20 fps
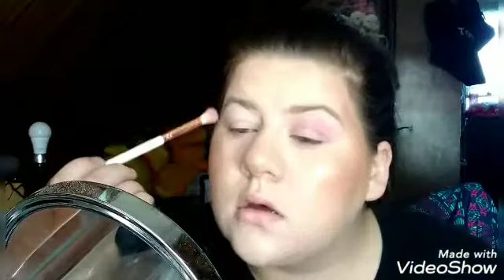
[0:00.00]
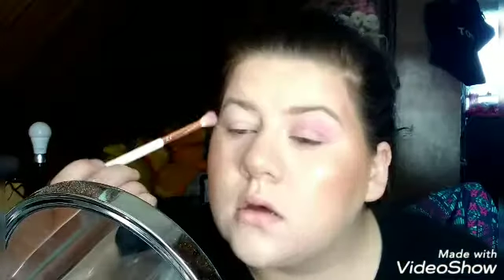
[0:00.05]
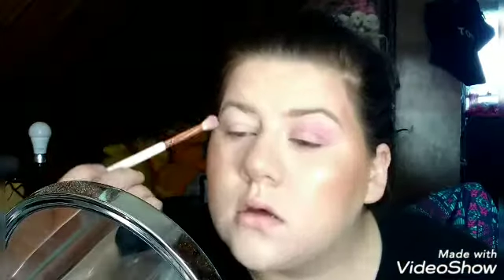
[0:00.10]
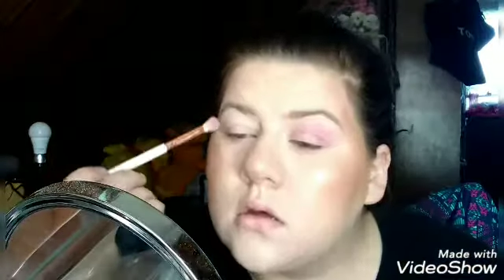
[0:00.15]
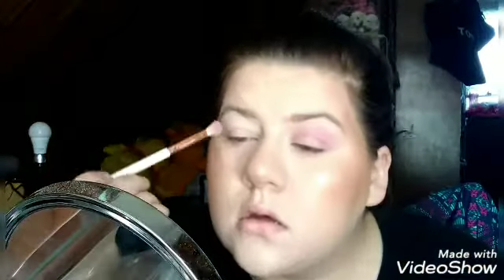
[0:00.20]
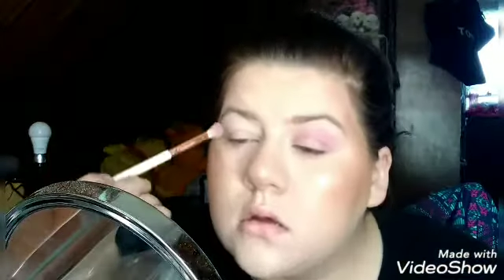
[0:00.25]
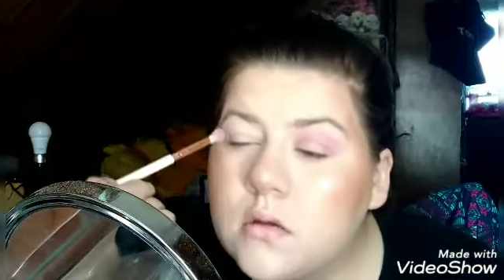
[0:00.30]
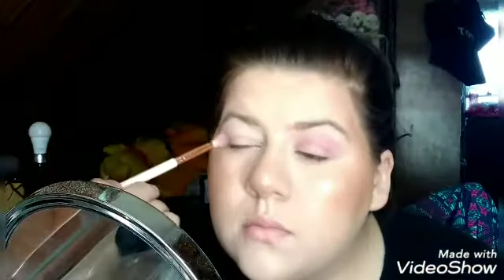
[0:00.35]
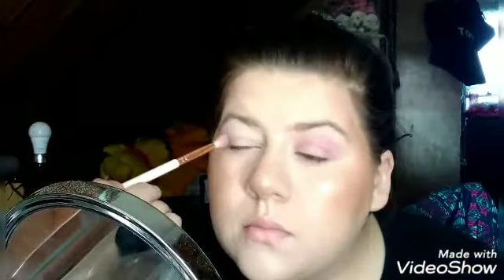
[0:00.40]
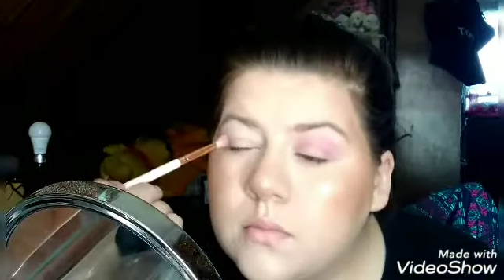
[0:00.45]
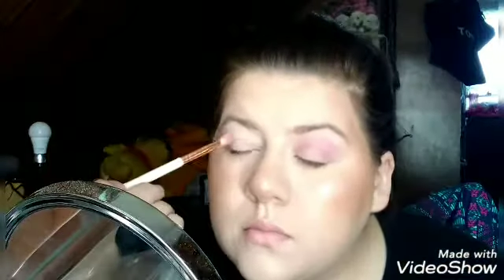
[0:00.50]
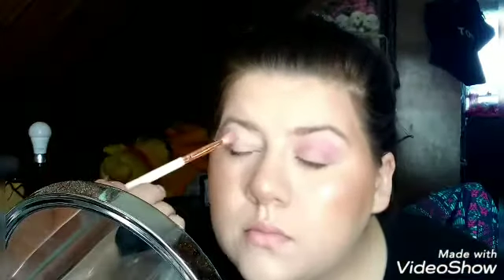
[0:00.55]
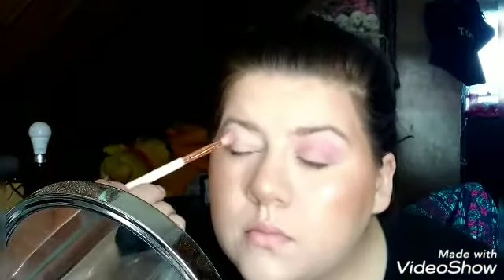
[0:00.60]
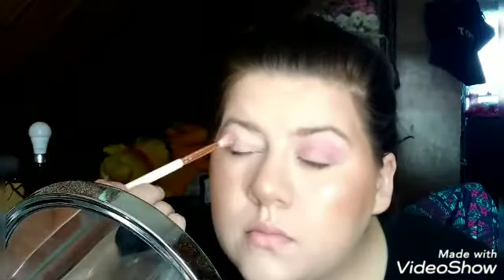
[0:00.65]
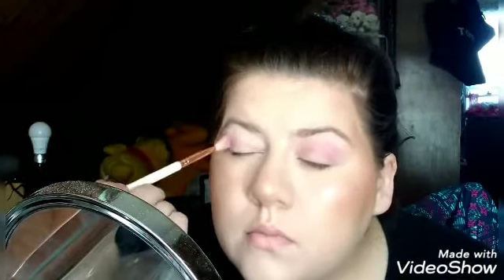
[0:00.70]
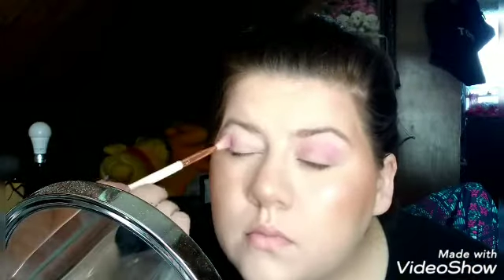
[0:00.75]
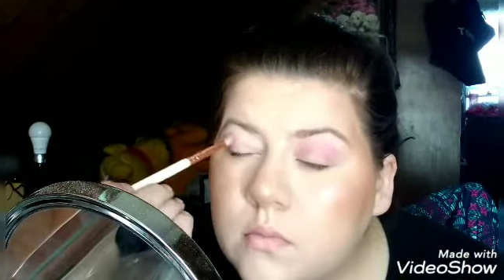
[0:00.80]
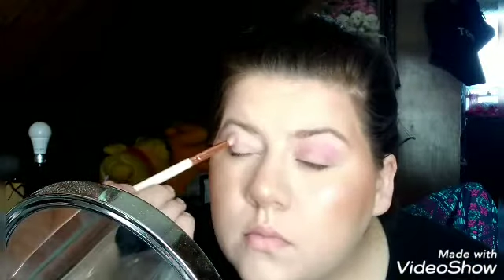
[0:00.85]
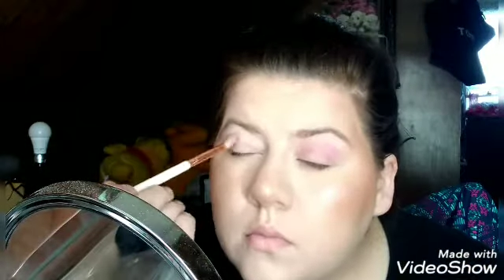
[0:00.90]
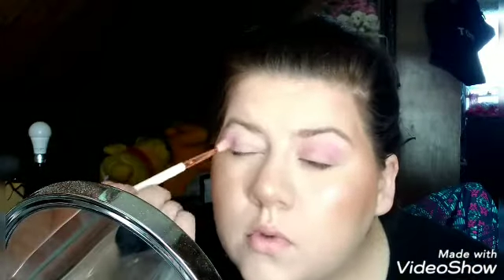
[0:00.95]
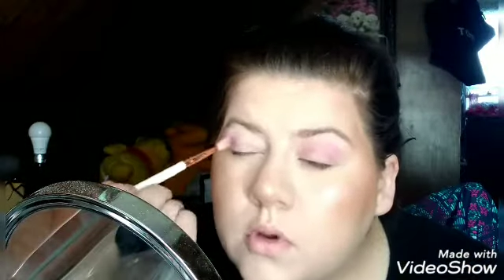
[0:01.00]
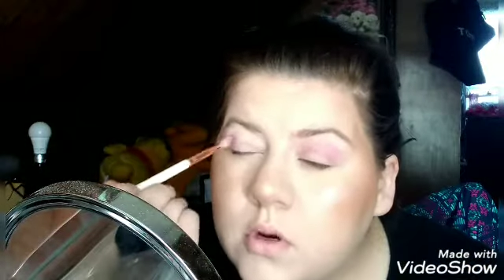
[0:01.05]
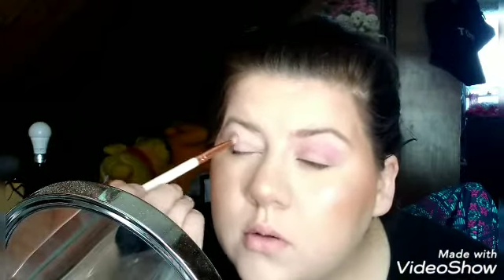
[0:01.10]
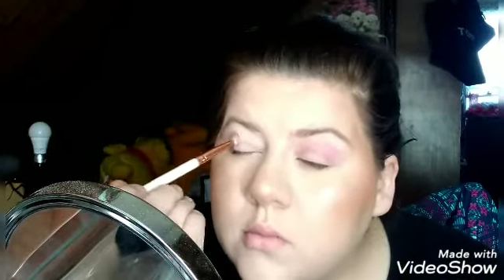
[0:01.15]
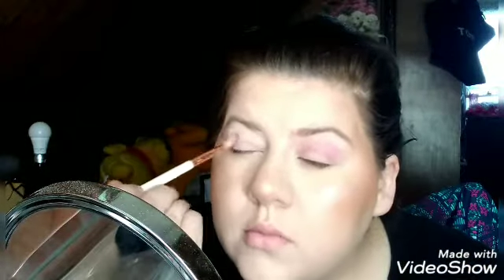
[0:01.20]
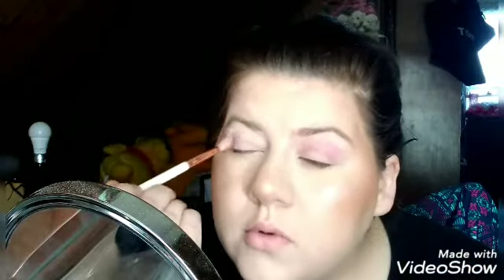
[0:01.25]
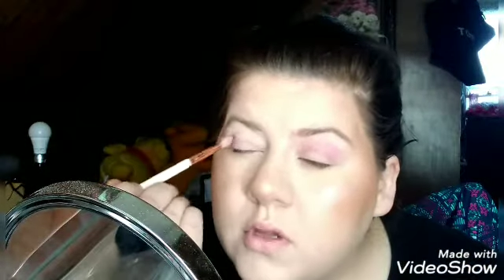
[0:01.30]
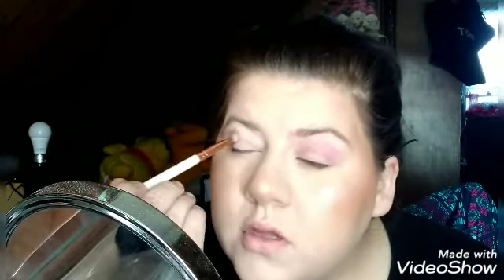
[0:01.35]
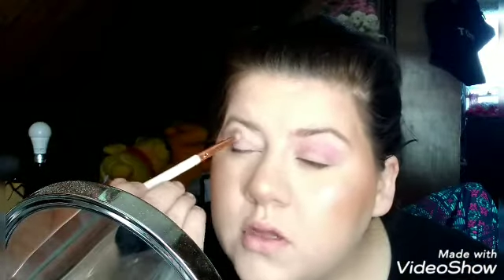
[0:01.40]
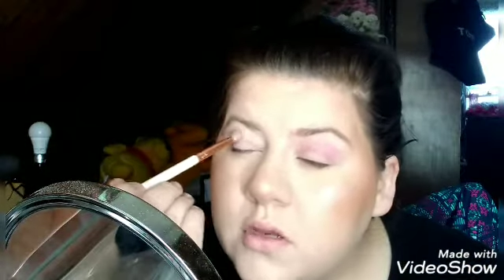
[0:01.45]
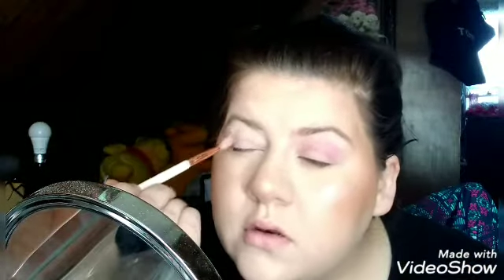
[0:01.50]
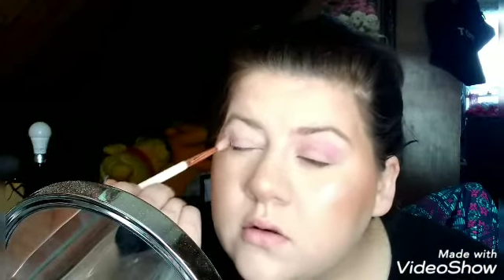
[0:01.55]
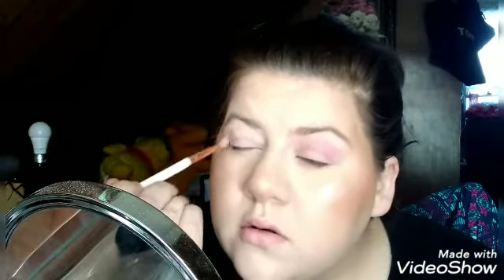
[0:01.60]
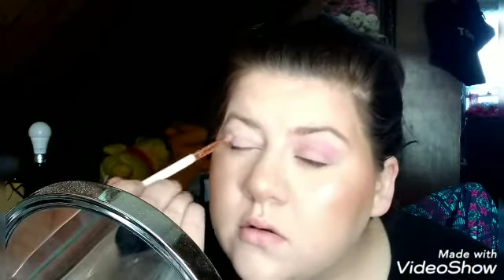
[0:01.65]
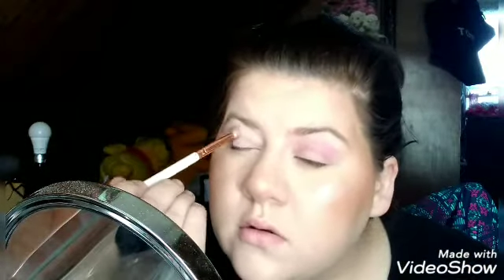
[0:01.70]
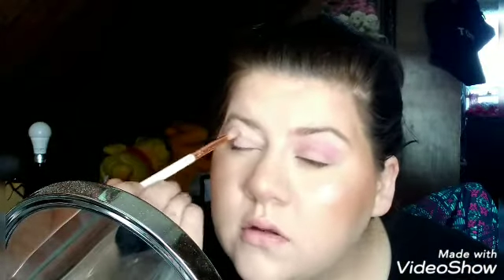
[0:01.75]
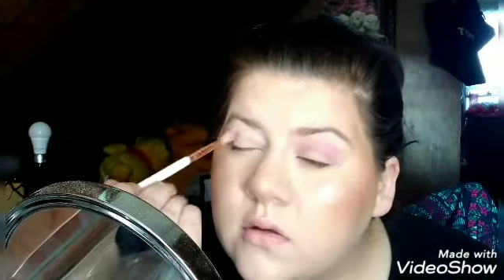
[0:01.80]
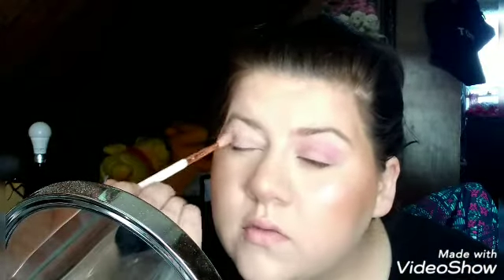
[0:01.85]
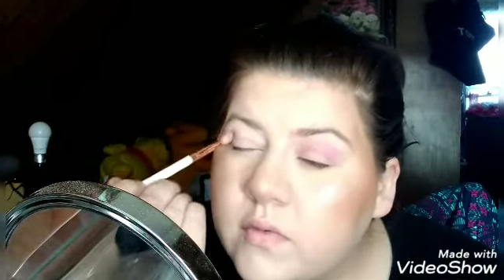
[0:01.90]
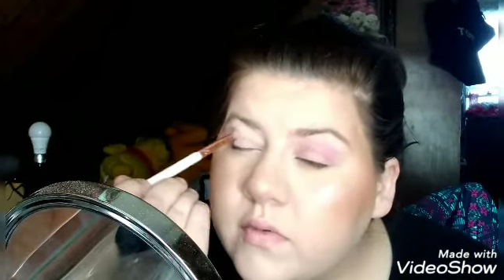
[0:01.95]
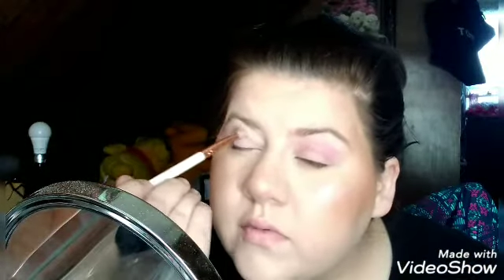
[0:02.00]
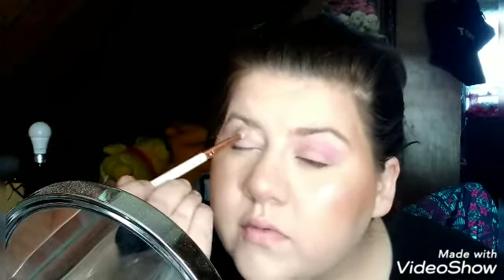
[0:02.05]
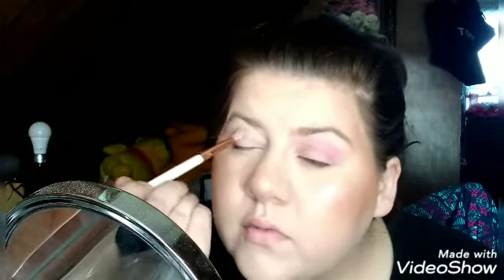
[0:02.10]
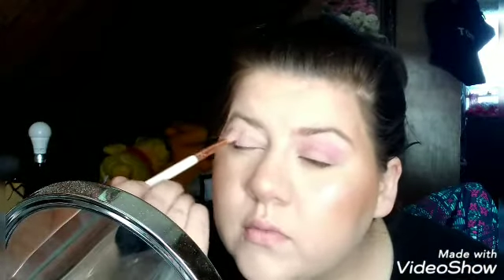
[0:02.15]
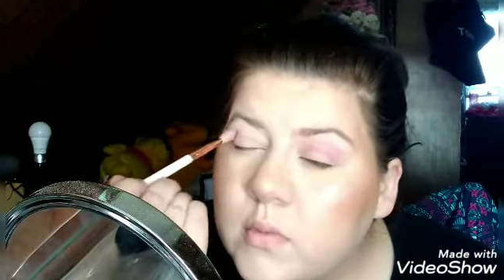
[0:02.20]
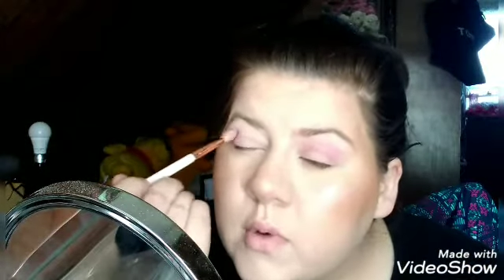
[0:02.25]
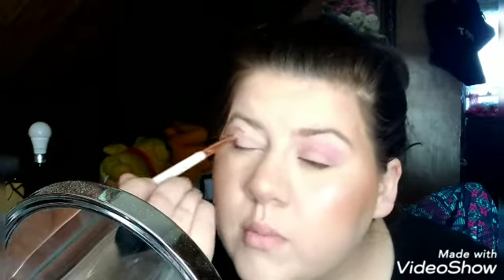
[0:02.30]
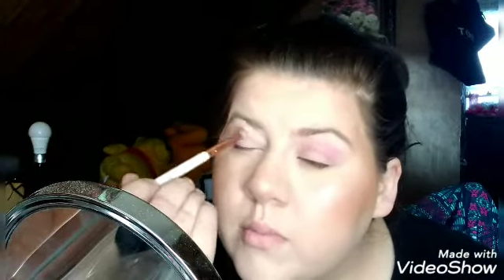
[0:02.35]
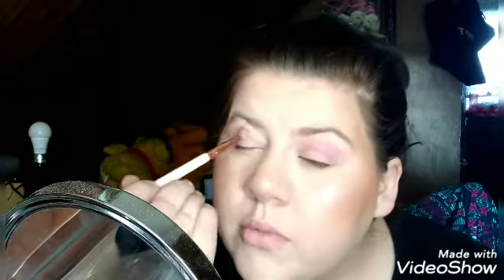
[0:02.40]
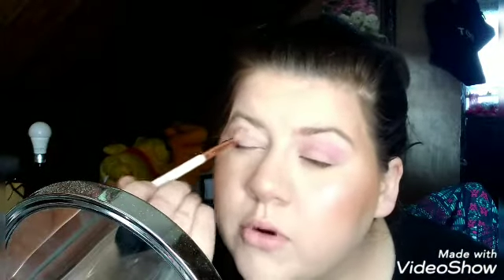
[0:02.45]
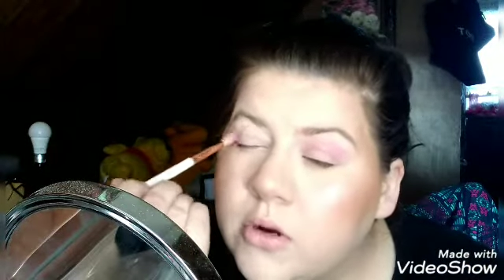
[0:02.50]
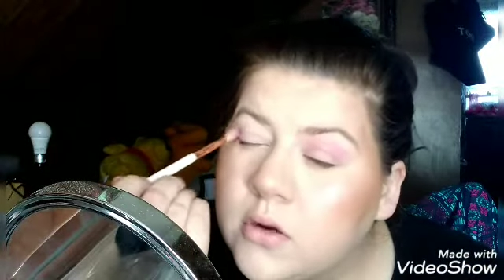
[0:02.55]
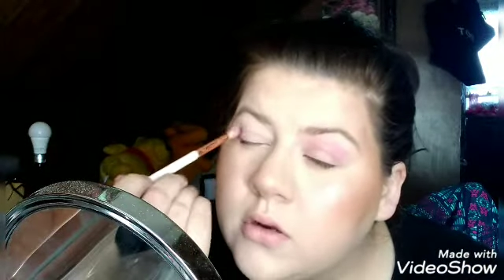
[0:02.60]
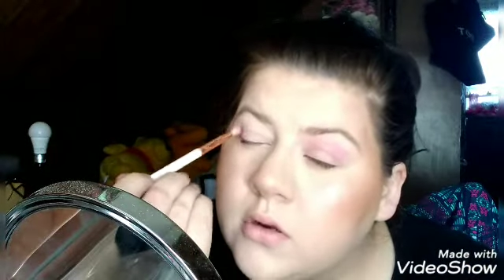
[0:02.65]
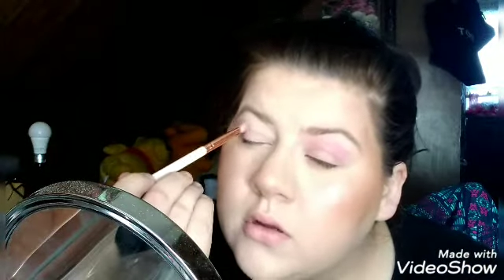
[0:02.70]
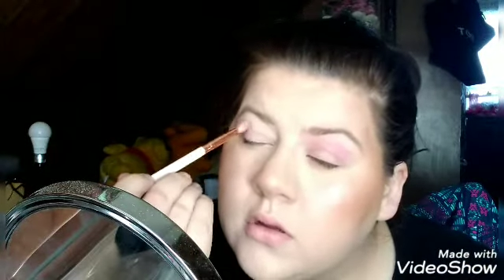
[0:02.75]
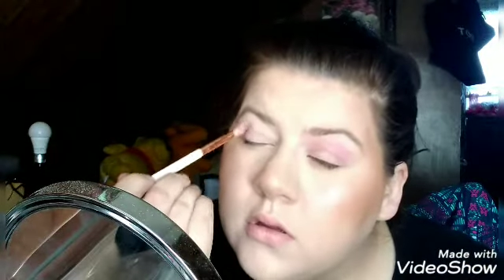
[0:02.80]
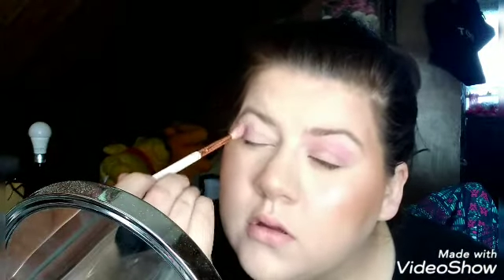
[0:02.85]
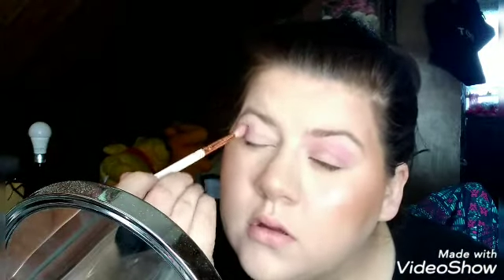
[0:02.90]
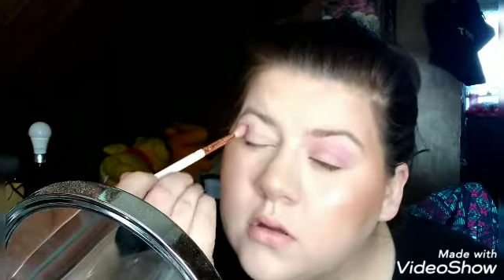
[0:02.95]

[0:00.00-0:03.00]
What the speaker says: When I'm done, if I remember.